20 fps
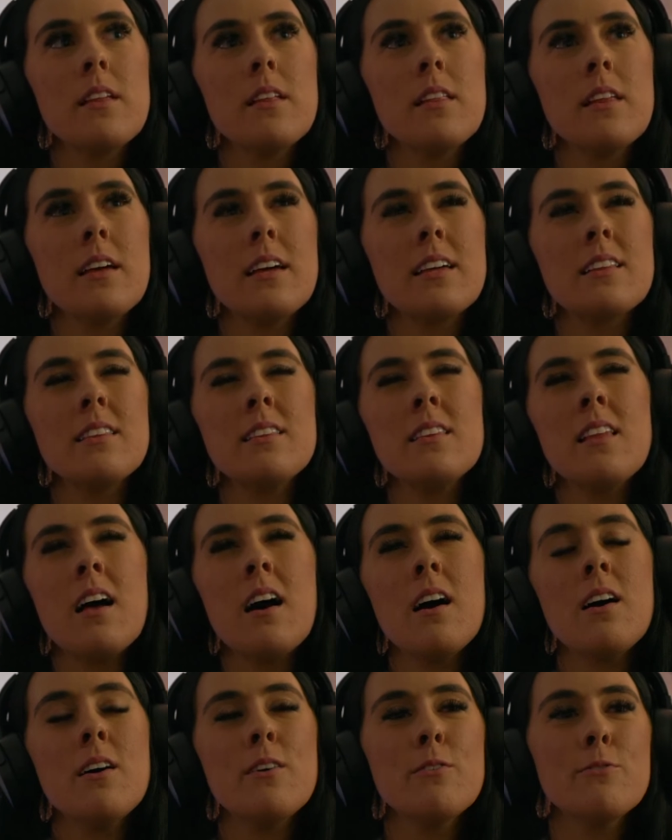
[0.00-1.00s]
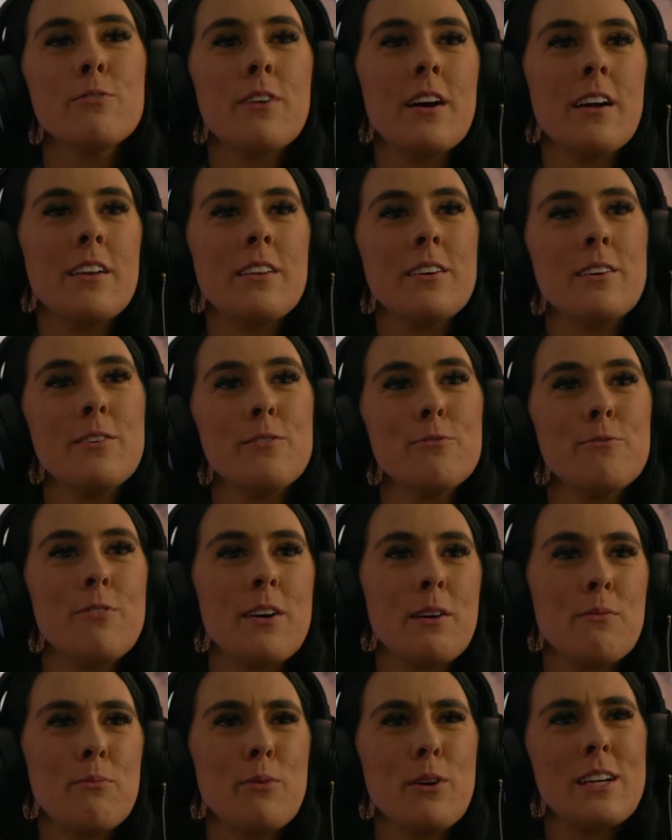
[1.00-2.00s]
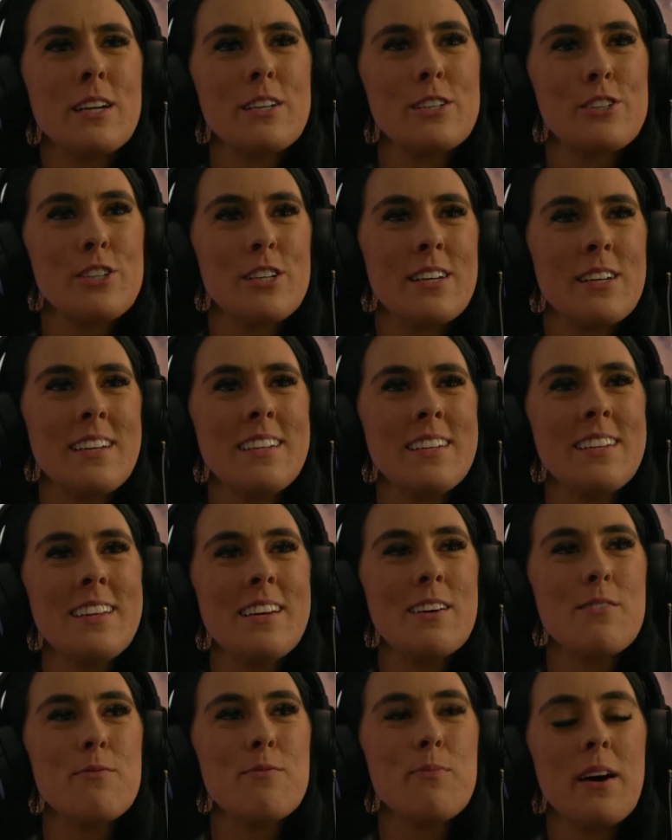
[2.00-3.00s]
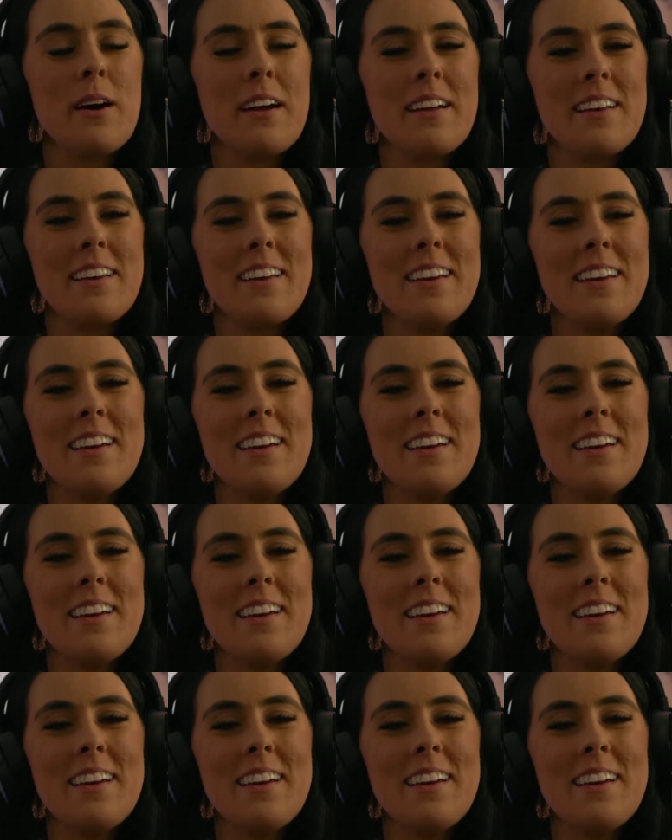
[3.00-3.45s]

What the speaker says: like love kind of vibration, but